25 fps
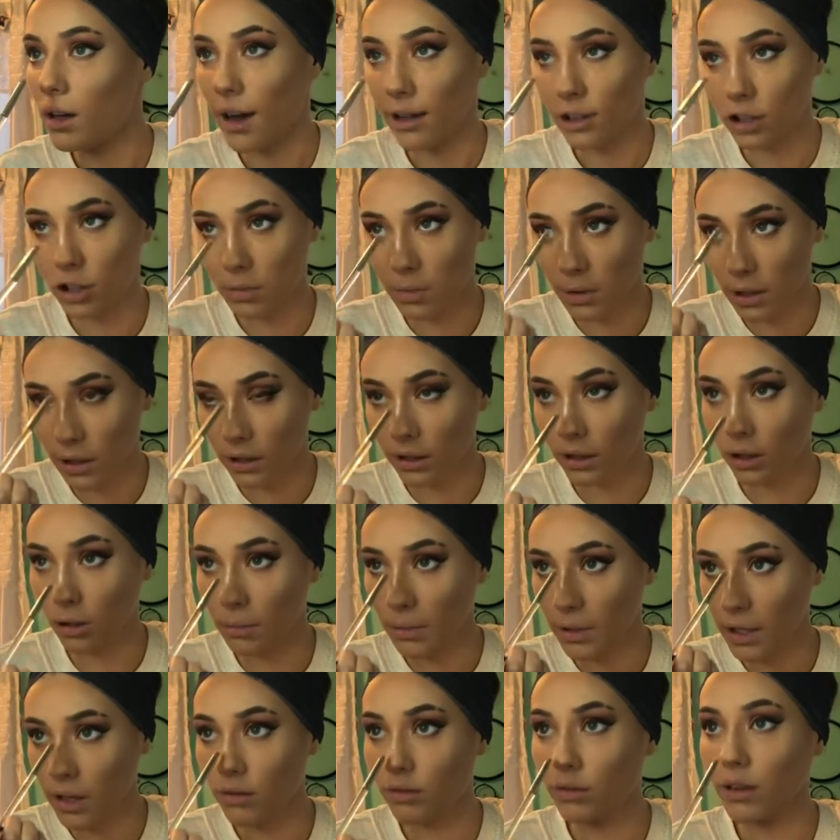I just put a little
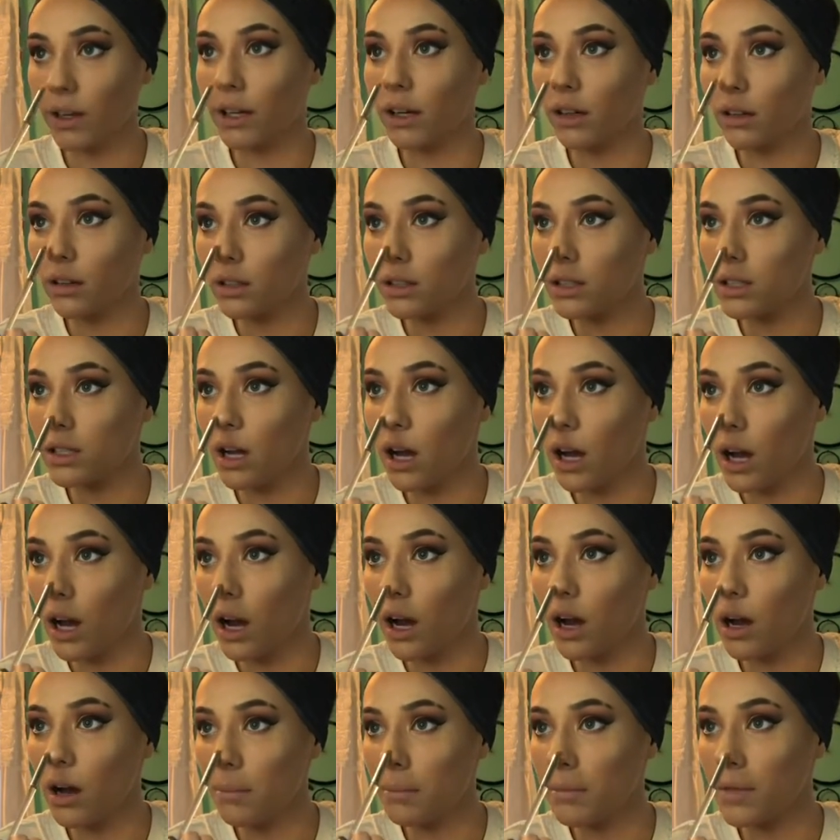bit right on
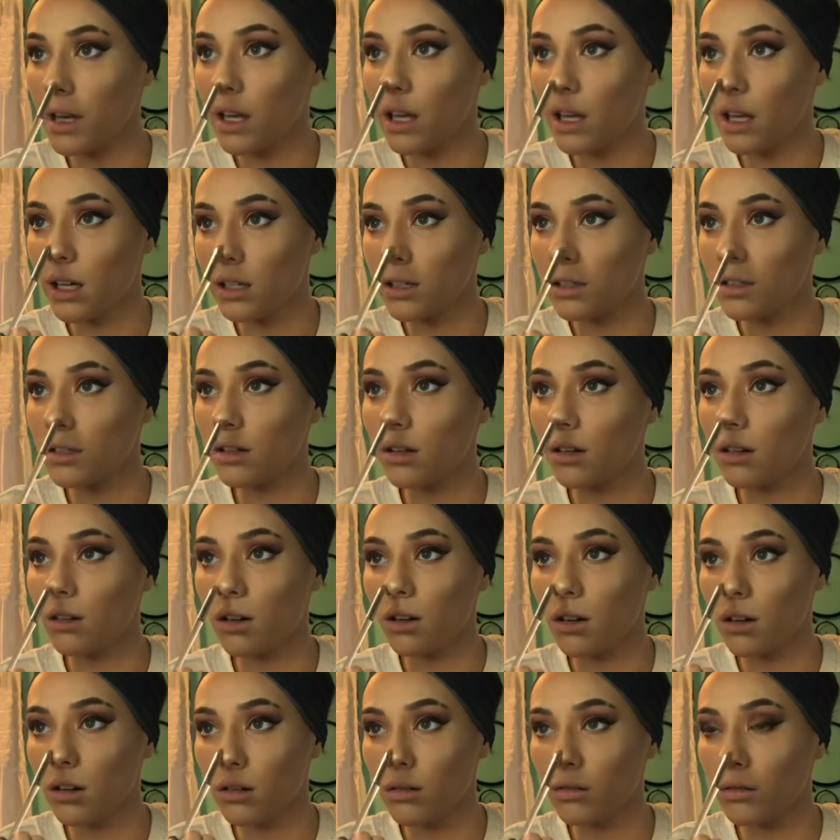top and
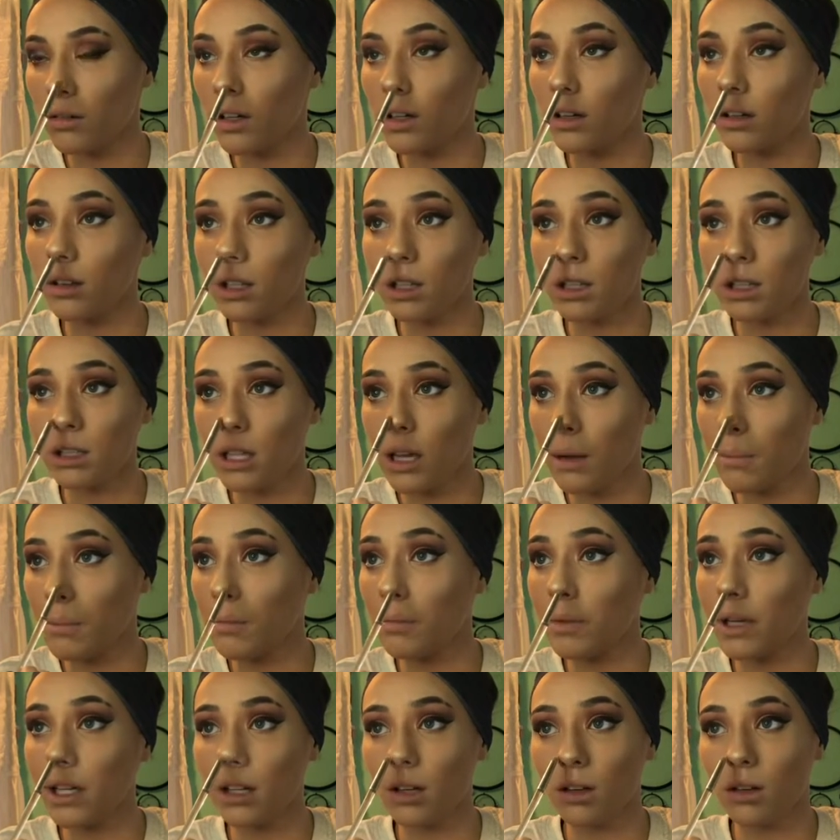right on the tip of
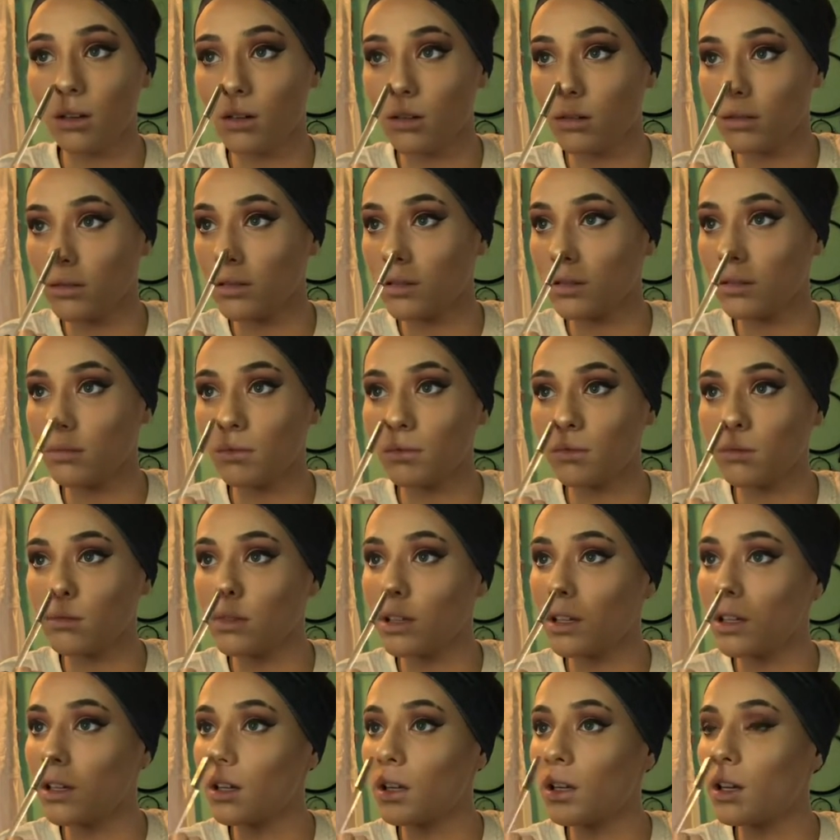my nose.
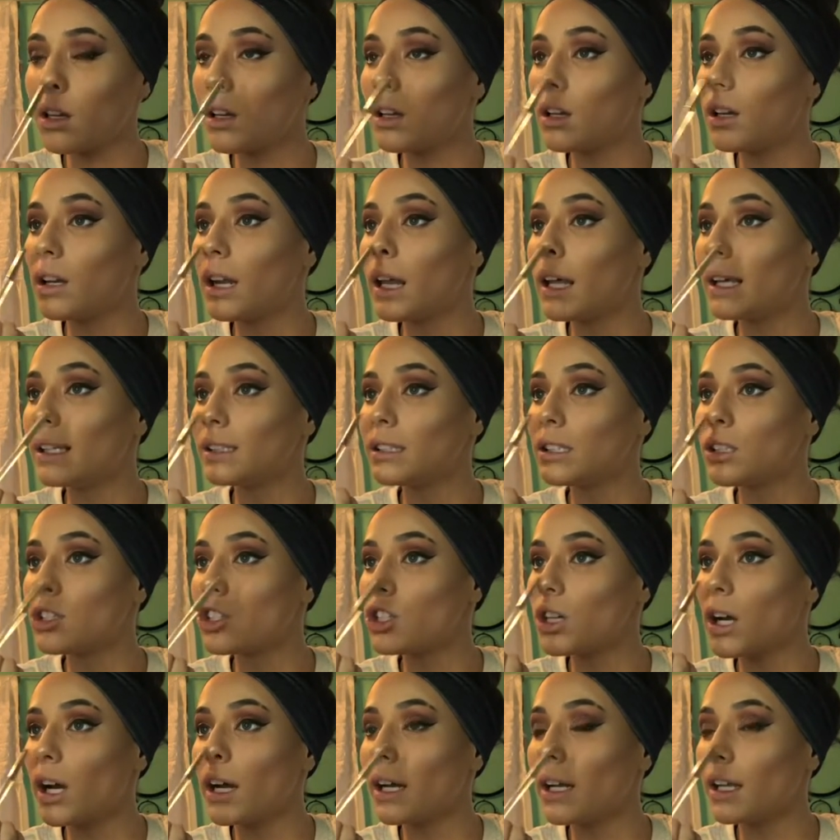Nice and
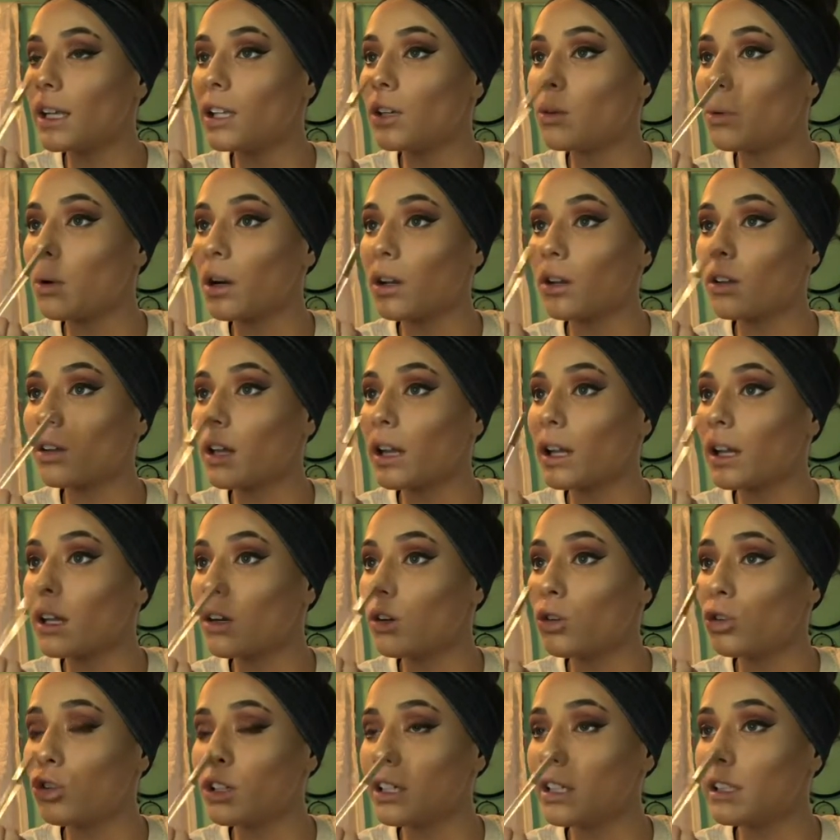shiny. You want to look like a
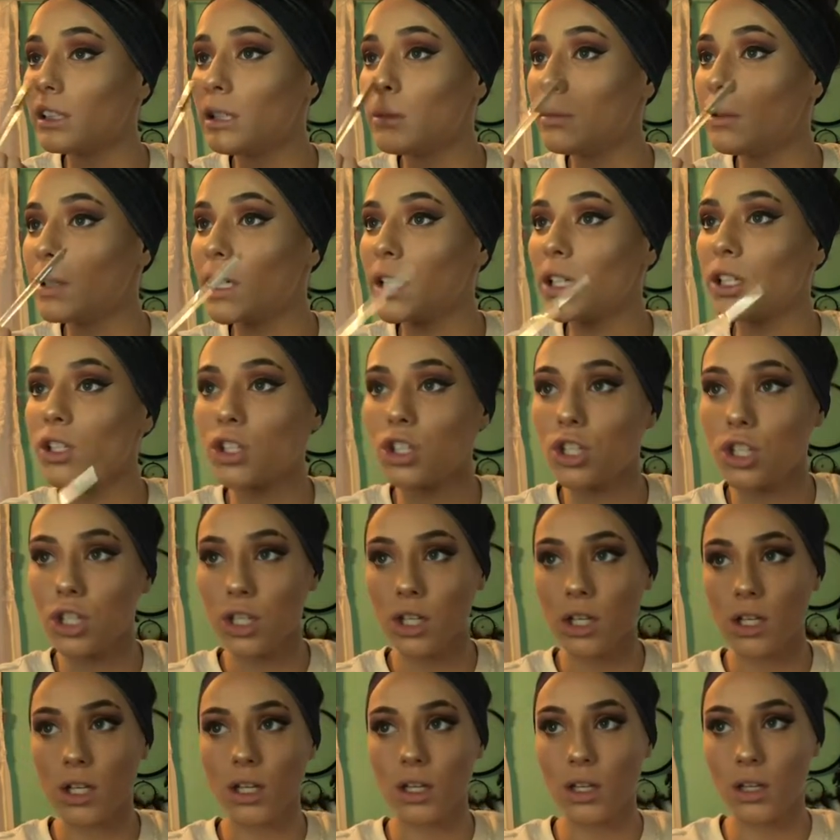little greasy
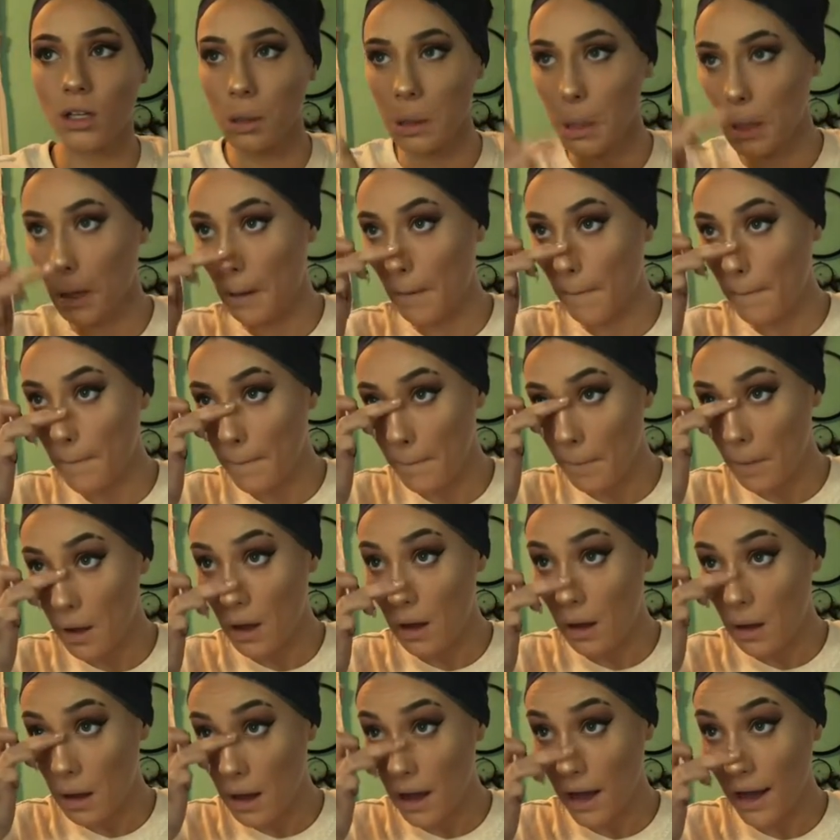bitch.
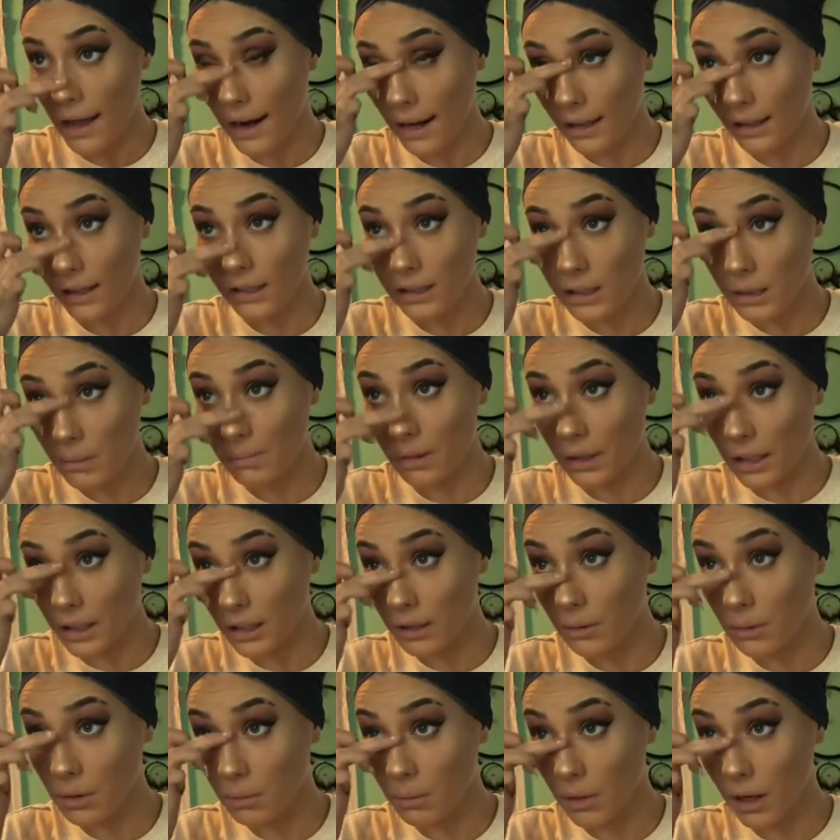And I like to blend
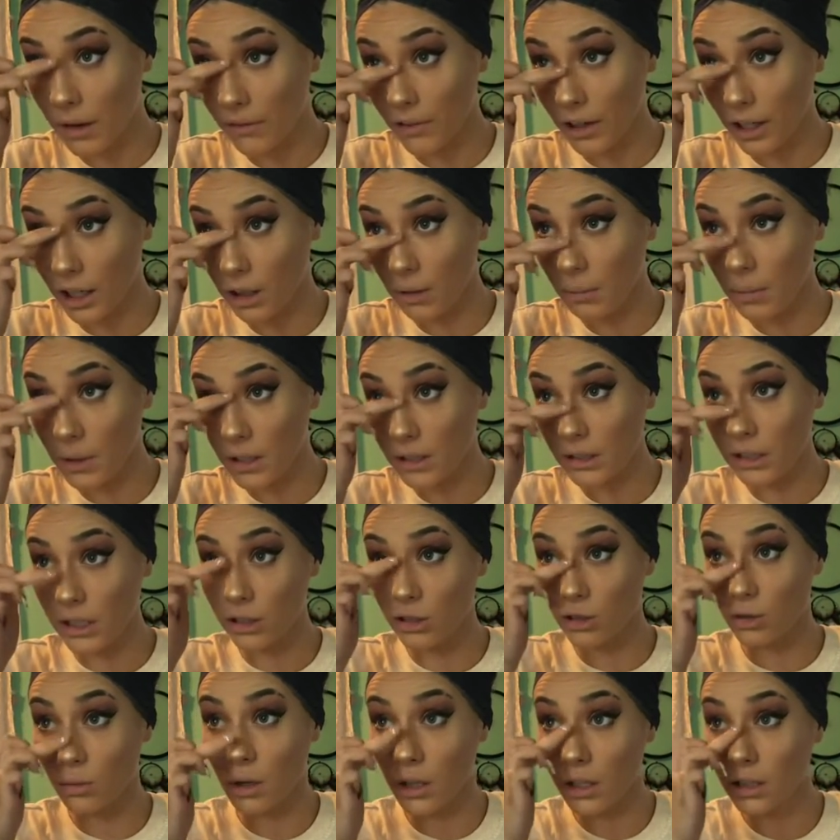it with my finger because I
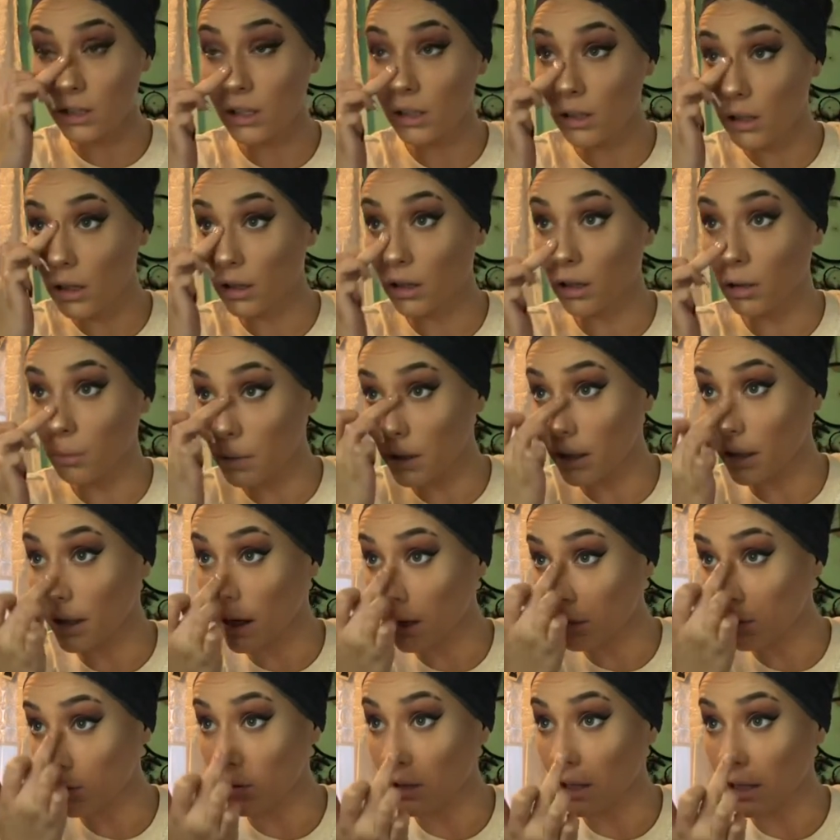do want it to look a little bit
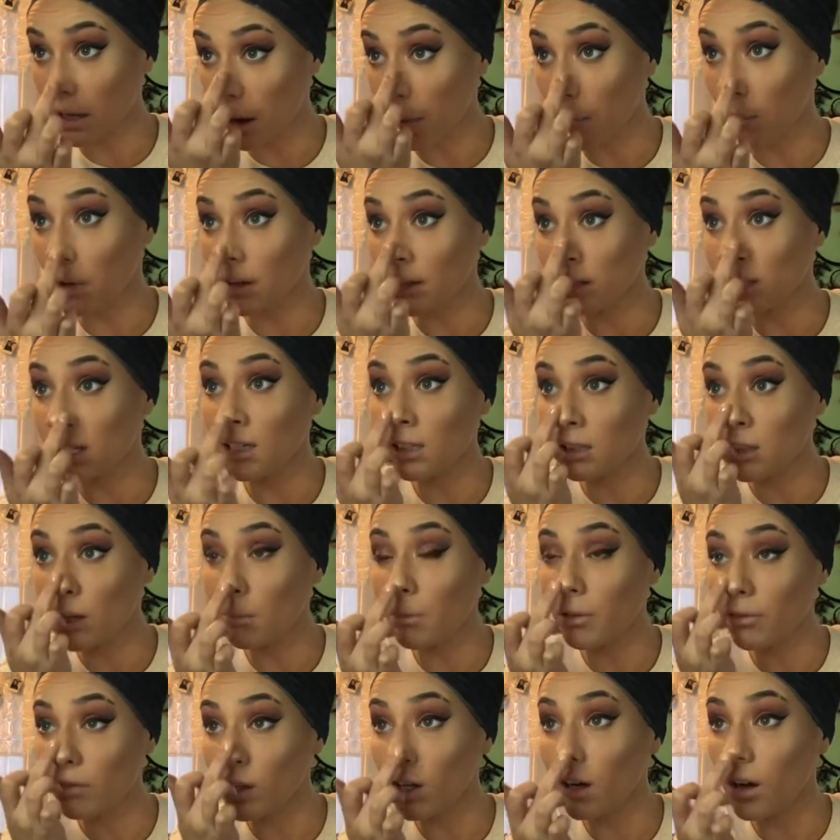natural. Like I want to take
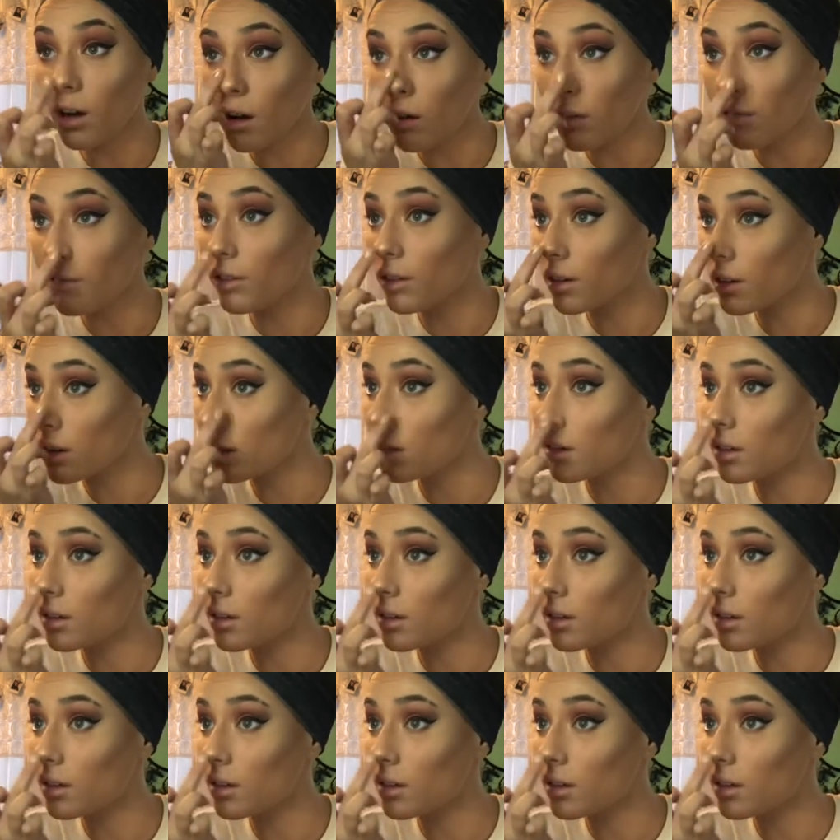some of it off.